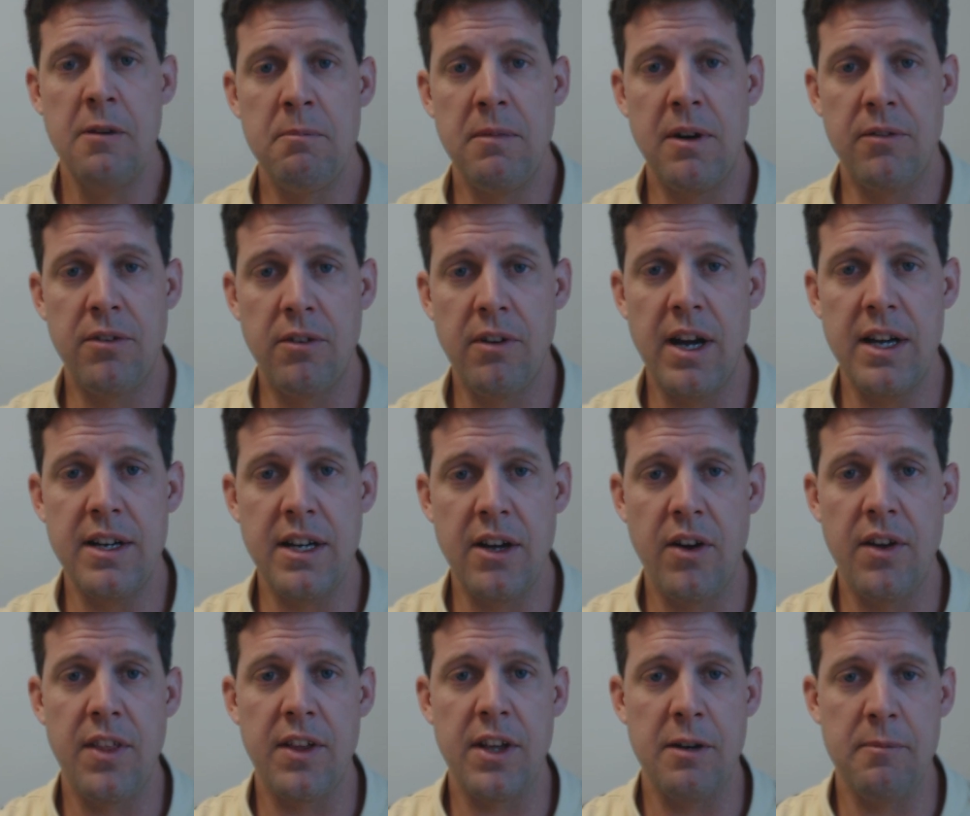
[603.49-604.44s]
But for right
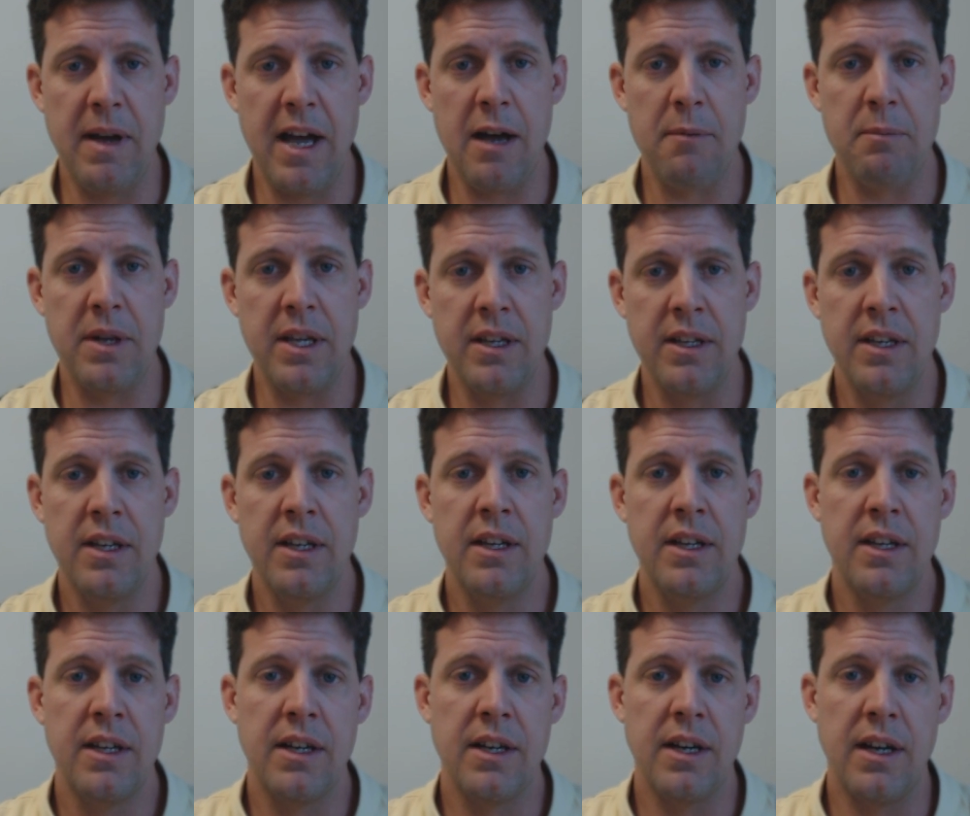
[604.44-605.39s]
now, I think I'm happy
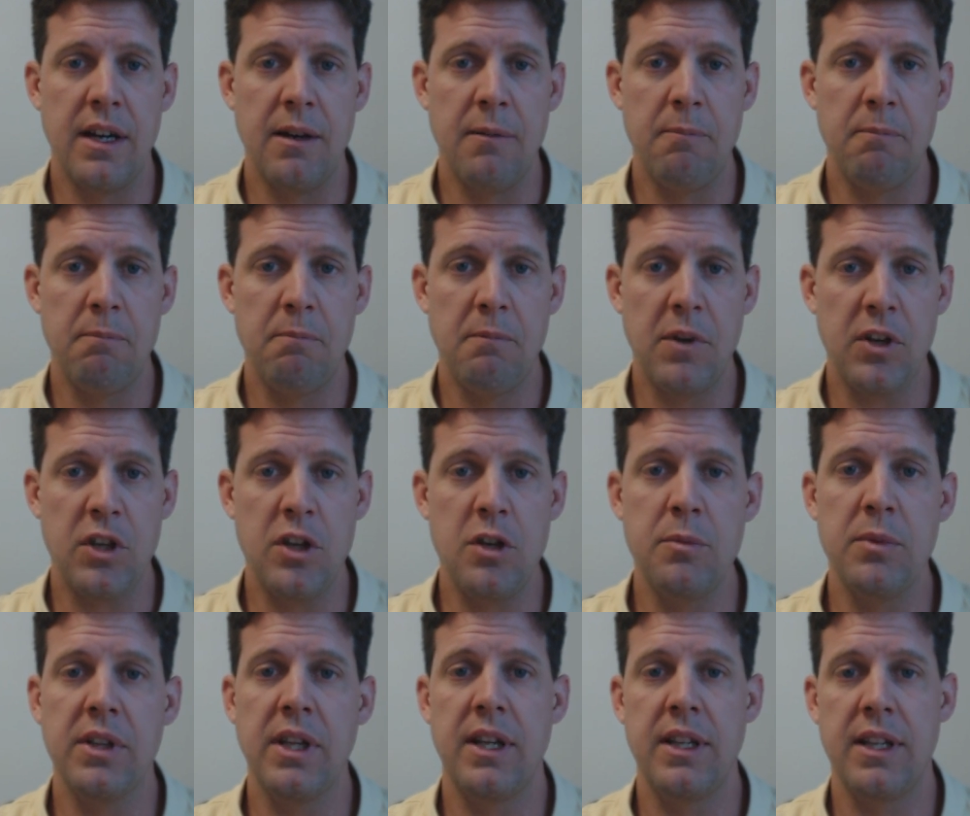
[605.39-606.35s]

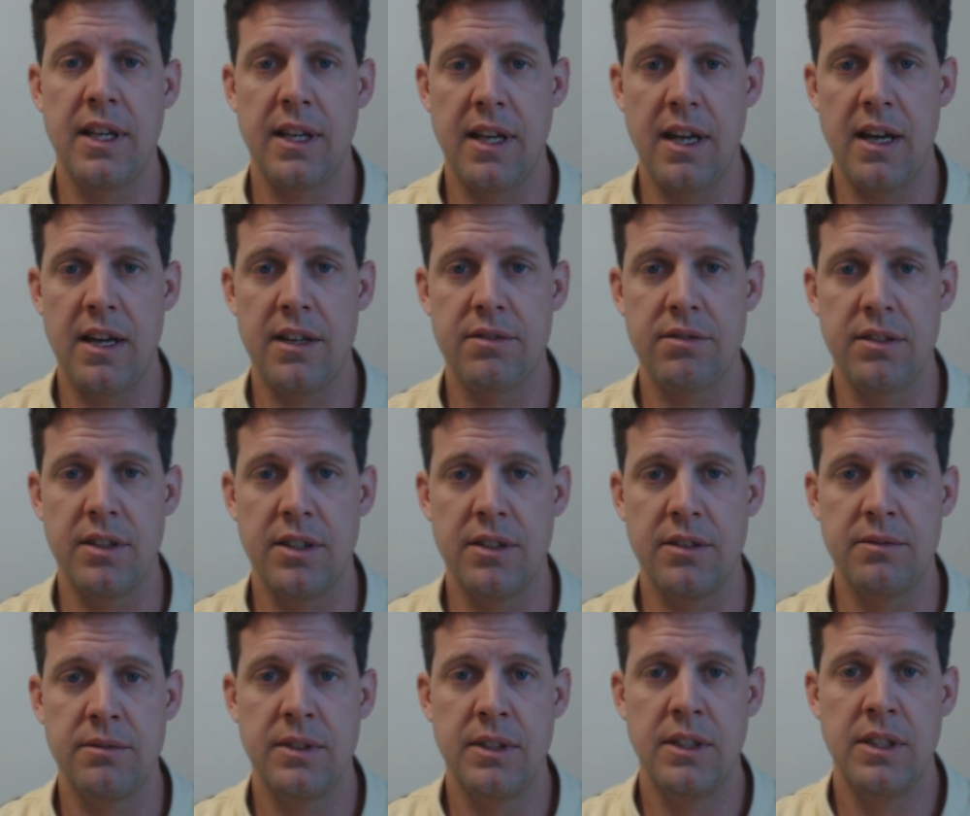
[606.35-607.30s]
accumulating that cash
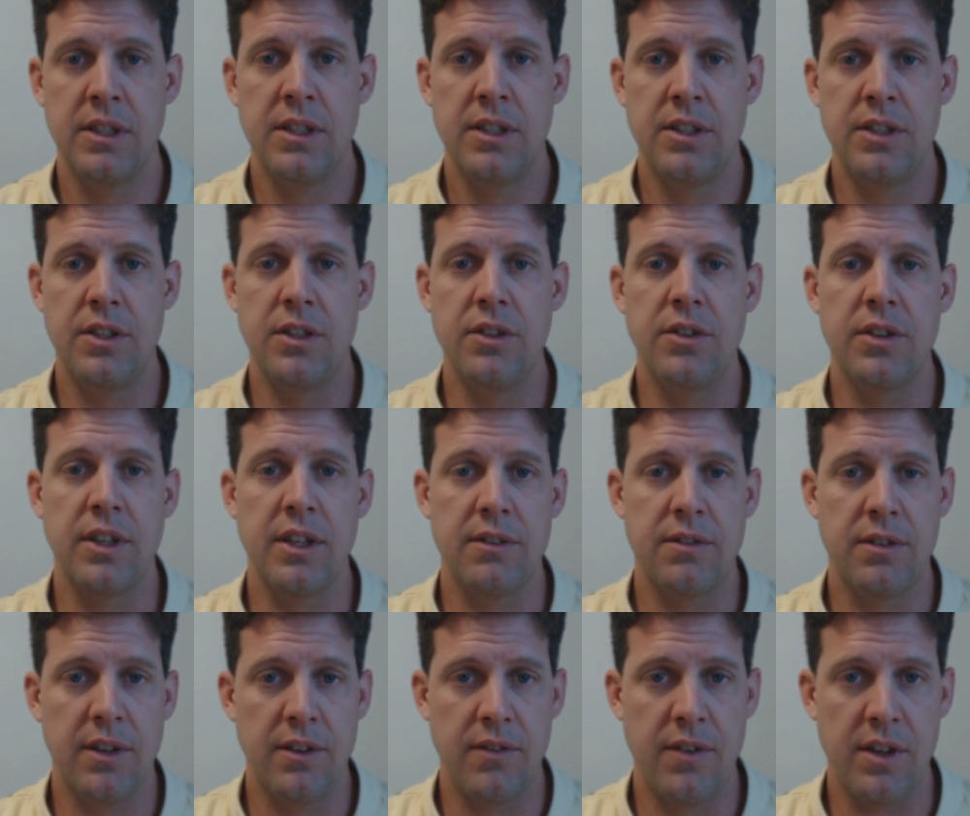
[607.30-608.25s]
flow, using
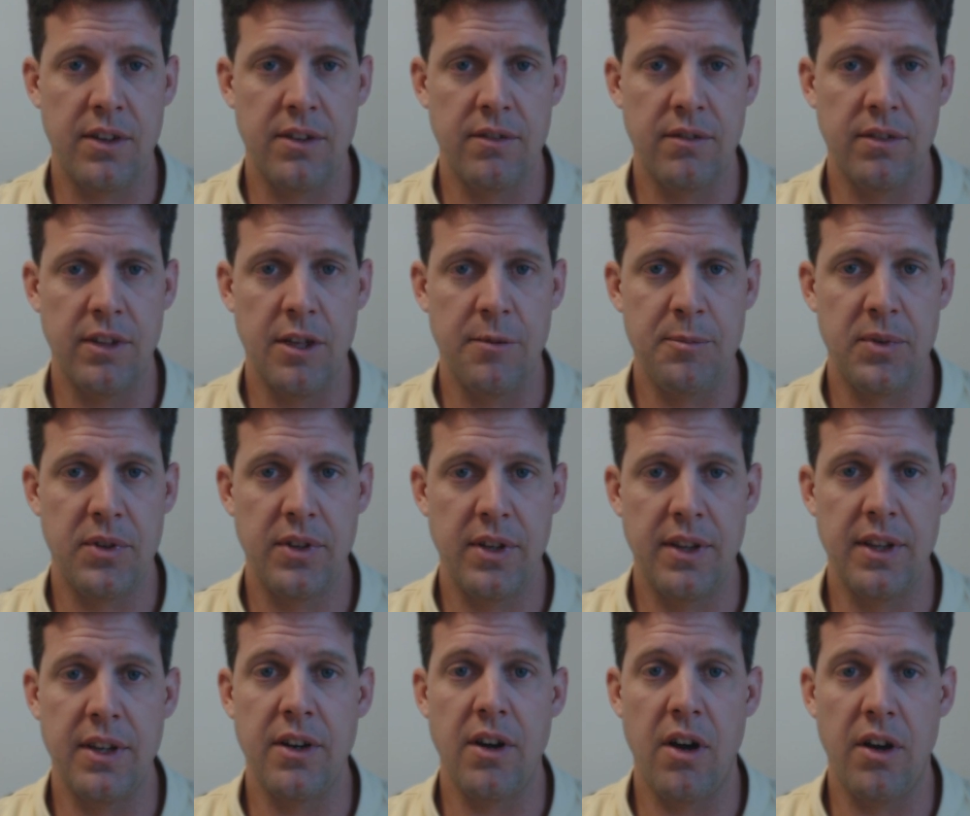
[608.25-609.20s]
it for the fix and flips,
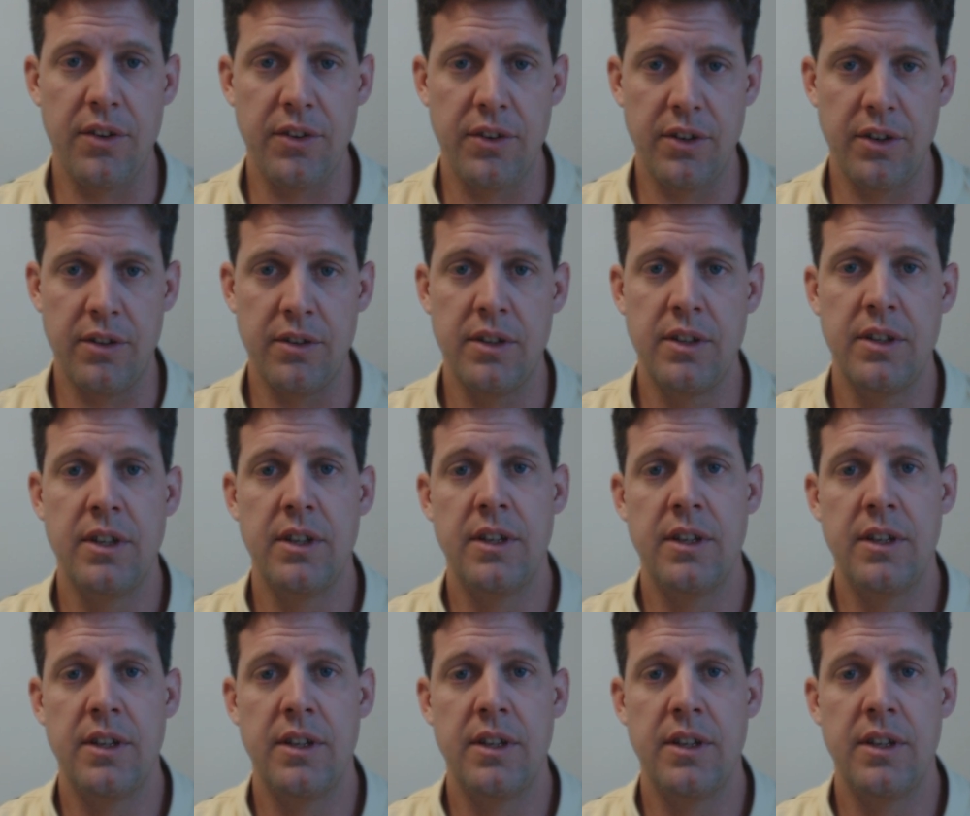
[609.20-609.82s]
and then also